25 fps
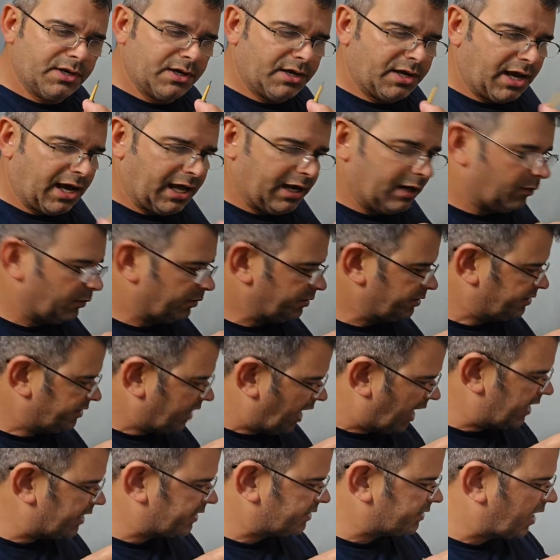And it was
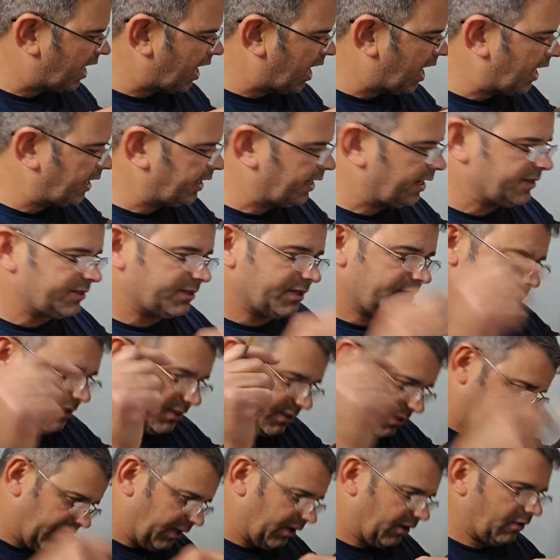not as hot as it
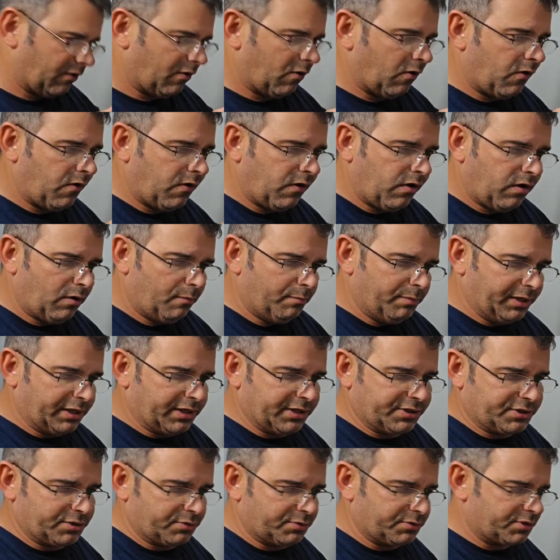is here
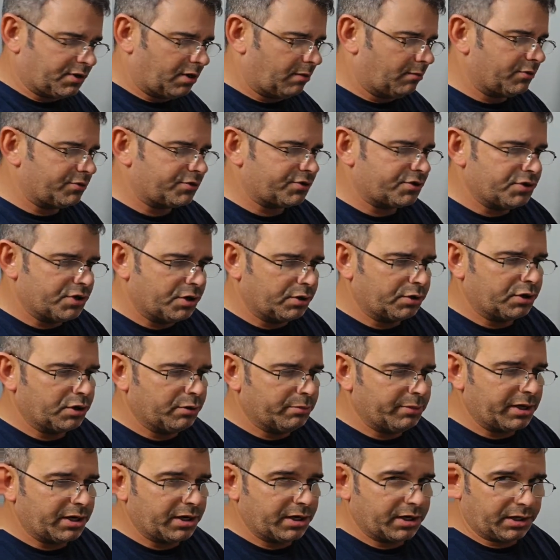because there was almost no
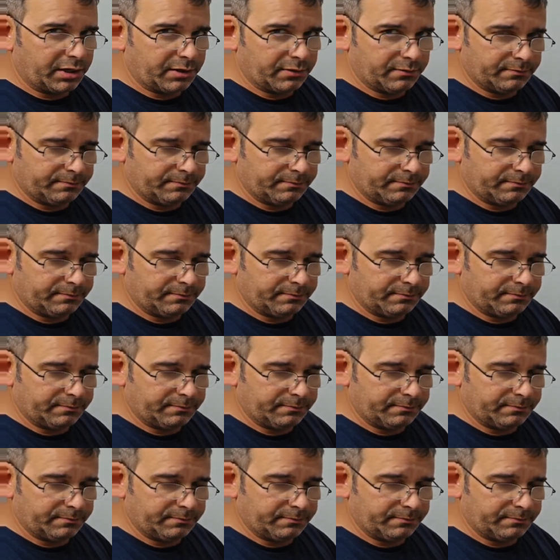humidity.